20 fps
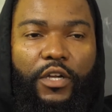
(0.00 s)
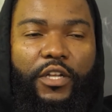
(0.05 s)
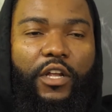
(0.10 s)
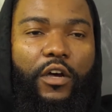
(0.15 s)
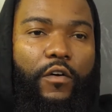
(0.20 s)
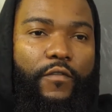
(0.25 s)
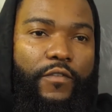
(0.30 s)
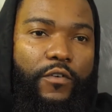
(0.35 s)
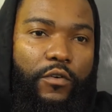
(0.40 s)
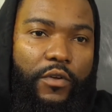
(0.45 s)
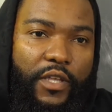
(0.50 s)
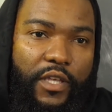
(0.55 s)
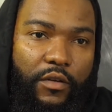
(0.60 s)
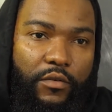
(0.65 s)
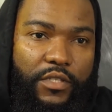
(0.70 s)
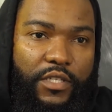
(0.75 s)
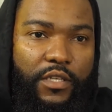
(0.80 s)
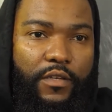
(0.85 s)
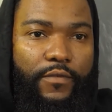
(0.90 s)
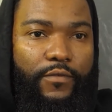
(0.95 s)
Don't feel
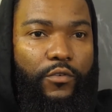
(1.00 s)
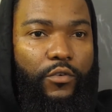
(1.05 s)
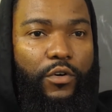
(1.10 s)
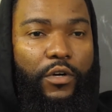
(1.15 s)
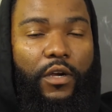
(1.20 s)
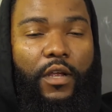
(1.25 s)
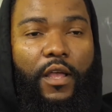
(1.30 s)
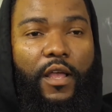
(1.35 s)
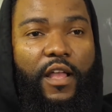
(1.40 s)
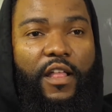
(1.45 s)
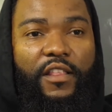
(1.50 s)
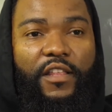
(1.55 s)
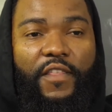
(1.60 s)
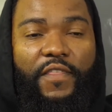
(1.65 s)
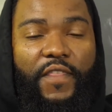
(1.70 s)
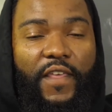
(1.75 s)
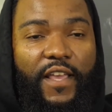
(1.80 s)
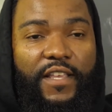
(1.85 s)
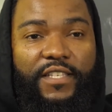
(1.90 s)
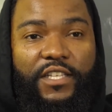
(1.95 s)
guilty for the
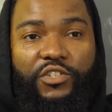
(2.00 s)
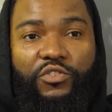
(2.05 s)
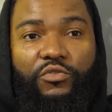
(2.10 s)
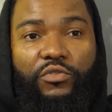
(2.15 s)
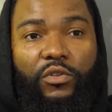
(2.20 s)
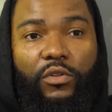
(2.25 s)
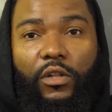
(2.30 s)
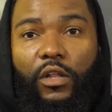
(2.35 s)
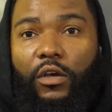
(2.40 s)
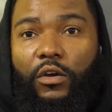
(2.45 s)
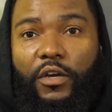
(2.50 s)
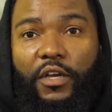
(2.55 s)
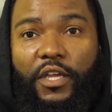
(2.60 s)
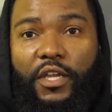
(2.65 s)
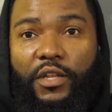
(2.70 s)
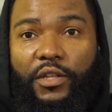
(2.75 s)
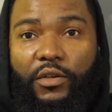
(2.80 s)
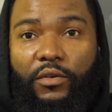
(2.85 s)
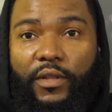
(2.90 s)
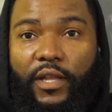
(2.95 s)
things that you no longer
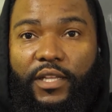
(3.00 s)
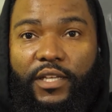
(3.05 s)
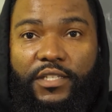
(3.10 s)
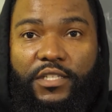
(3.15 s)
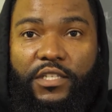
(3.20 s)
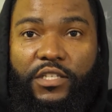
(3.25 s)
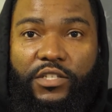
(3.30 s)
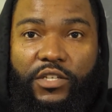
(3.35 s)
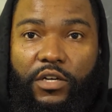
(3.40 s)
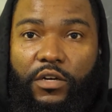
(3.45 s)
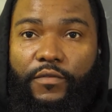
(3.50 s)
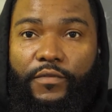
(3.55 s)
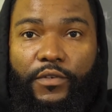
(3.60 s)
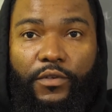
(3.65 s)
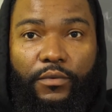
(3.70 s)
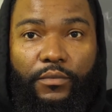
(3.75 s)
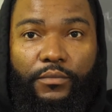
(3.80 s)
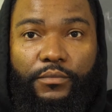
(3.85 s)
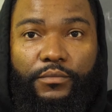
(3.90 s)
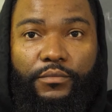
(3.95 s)
can do that doesn't serve
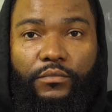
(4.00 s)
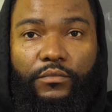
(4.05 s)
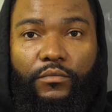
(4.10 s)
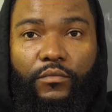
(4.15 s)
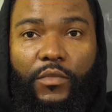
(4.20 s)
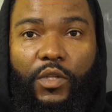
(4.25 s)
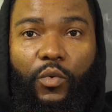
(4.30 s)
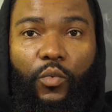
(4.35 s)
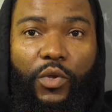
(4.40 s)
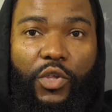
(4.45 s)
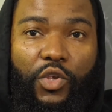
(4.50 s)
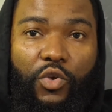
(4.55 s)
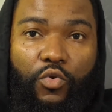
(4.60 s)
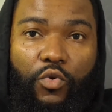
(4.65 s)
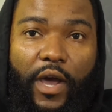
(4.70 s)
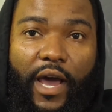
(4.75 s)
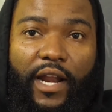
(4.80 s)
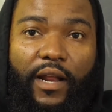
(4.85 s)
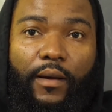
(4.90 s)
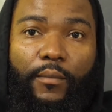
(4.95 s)
you. When you
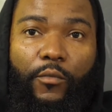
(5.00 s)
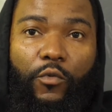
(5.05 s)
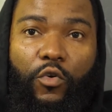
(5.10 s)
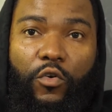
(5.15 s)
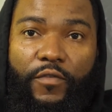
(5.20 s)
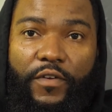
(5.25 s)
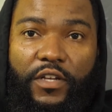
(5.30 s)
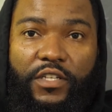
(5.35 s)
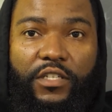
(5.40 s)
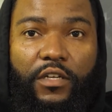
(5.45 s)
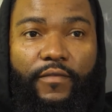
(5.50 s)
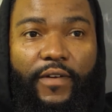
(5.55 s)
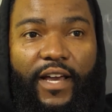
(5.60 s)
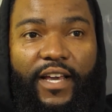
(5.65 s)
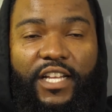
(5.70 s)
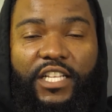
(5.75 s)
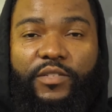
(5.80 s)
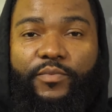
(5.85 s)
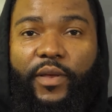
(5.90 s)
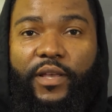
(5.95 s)
got to move yourself
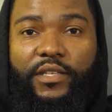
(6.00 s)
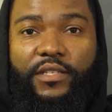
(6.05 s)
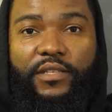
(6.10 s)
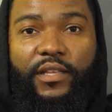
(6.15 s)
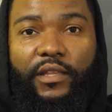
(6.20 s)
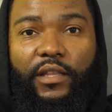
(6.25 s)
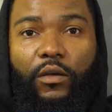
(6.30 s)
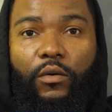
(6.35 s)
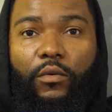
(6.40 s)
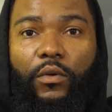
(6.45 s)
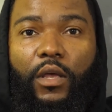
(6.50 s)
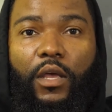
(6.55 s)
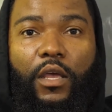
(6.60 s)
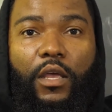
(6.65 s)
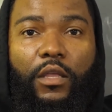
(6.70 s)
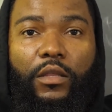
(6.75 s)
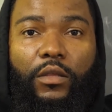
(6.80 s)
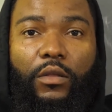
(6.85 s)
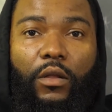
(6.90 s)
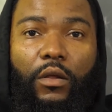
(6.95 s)
out of spaces that don't
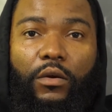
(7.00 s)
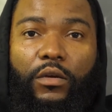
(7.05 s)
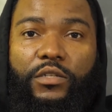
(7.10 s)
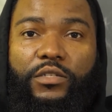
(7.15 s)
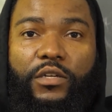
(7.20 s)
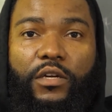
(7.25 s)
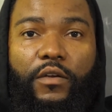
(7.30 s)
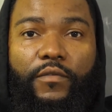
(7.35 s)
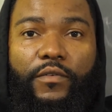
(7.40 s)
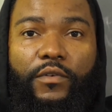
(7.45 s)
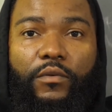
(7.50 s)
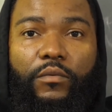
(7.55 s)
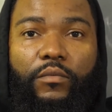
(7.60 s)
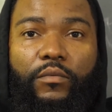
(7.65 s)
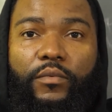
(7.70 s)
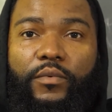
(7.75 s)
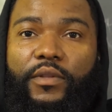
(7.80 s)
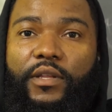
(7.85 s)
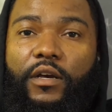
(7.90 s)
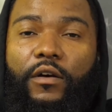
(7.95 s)
no longer serve you,
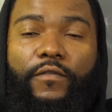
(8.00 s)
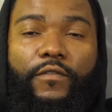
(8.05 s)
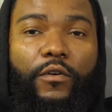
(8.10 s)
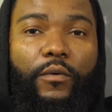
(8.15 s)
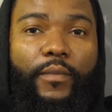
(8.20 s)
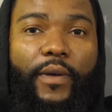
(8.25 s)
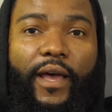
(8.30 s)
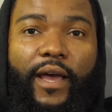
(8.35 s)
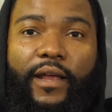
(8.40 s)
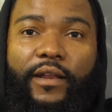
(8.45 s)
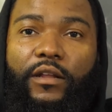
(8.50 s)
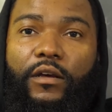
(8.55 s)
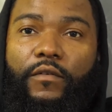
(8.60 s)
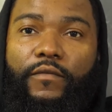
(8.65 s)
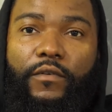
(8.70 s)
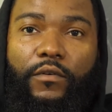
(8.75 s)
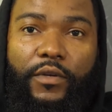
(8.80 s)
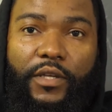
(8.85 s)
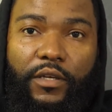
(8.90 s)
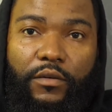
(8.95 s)
don't feel bad. Don't
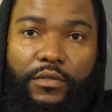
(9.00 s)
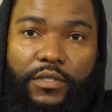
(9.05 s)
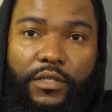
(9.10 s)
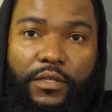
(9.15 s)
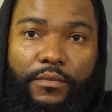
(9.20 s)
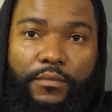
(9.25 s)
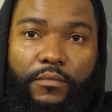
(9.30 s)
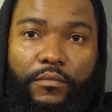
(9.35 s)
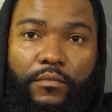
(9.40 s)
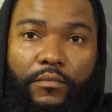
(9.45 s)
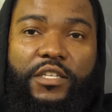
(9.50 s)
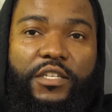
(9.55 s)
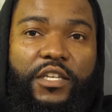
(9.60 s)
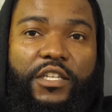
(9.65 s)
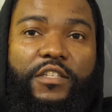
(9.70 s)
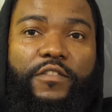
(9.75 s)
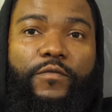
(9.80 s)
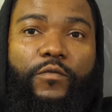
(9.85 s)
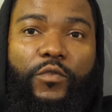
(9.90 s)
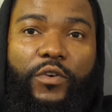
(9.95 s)
feel guilty.
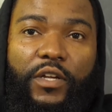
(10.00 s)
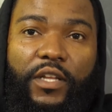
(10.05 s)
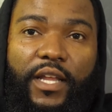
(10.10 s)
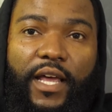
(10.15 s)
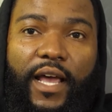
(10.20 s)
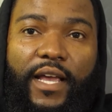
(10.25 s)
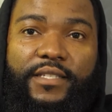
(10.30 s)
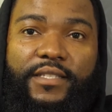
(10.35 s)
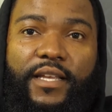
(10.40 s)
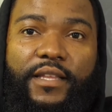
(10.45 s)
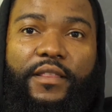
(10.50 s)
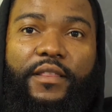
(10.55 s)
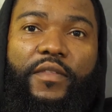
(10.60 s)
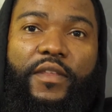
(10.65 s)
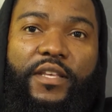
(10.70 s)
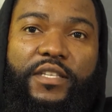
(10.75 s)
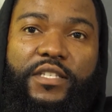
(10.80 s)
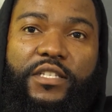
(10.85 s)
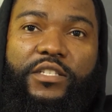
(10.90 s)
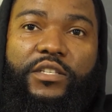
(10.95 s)
Just realize that
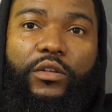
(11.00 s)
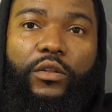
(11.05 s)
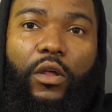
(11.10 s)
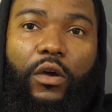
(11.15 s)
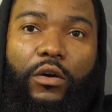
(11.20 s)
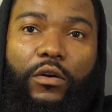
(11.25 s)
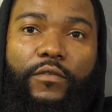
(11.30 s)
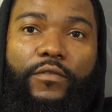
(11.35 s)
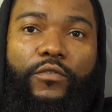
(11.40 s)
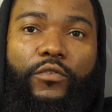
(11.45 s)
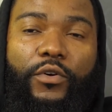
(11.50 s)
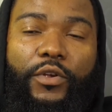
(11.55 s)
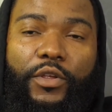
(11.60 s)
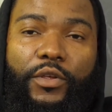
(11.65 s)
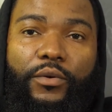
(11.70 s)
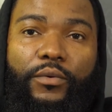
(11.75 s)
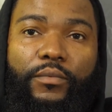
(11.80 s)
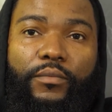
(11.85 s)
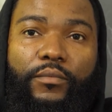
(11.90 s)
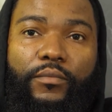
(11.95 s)
this is no longer for
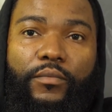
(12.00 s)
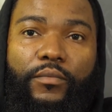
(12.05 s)
you.